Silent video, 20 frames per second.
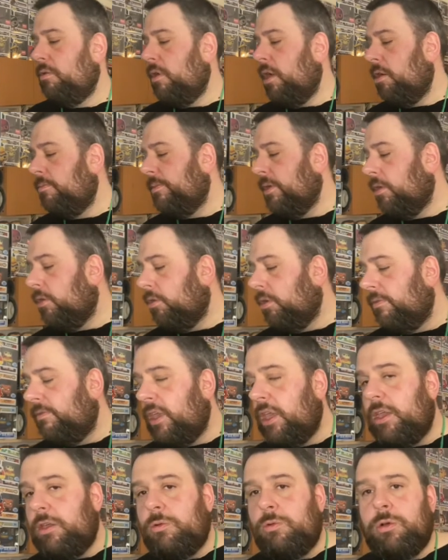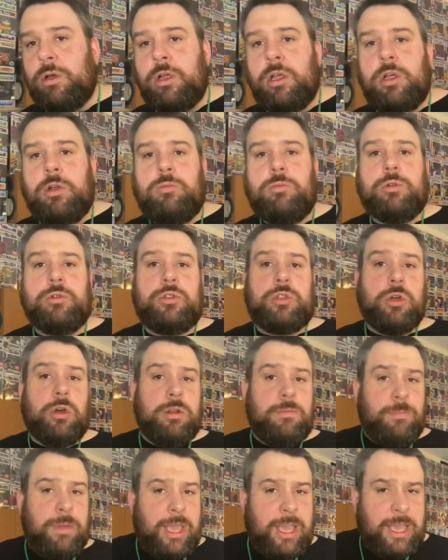hope that all of you will
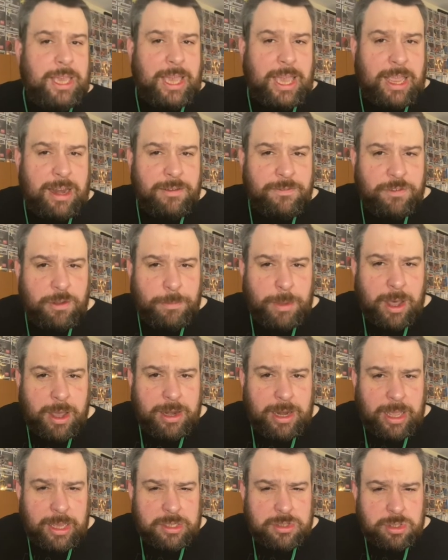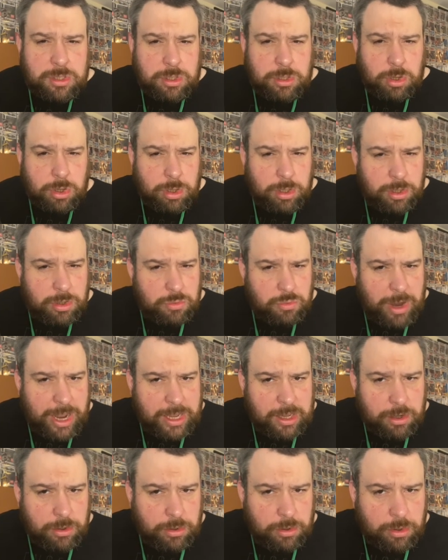join me again for my next coloured
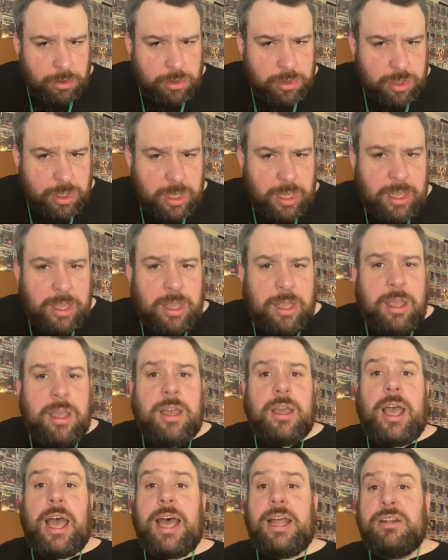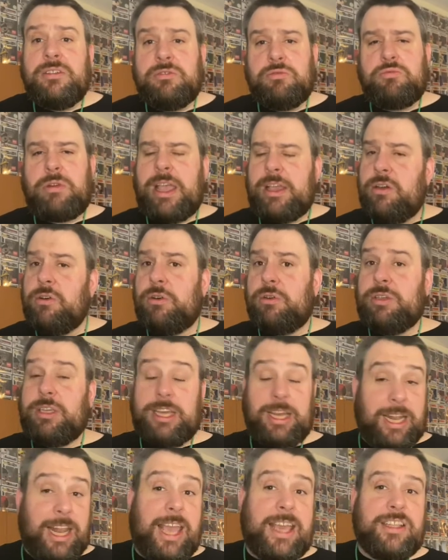record and record
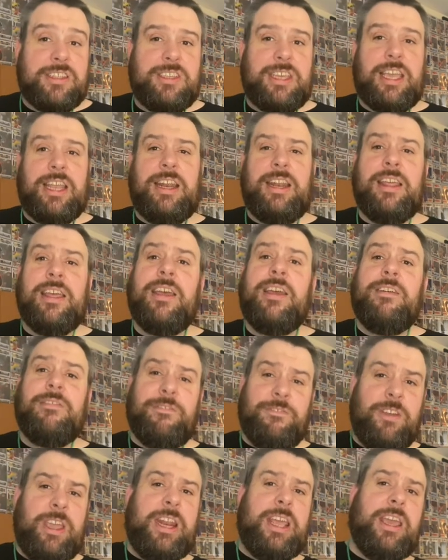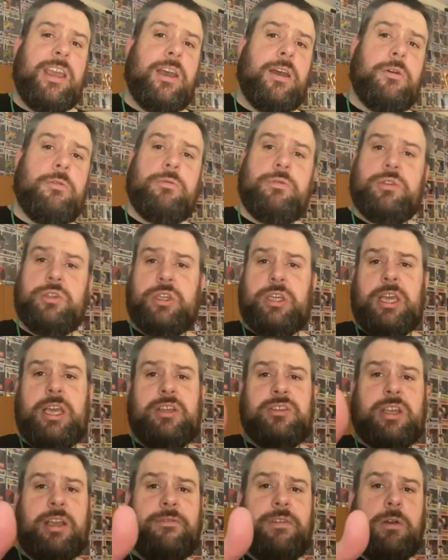collecting video.
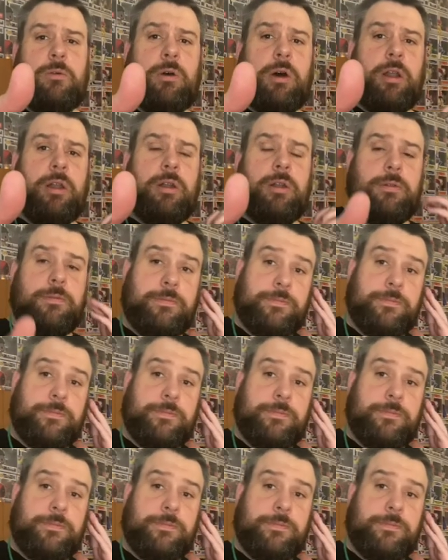Cheers, everyone.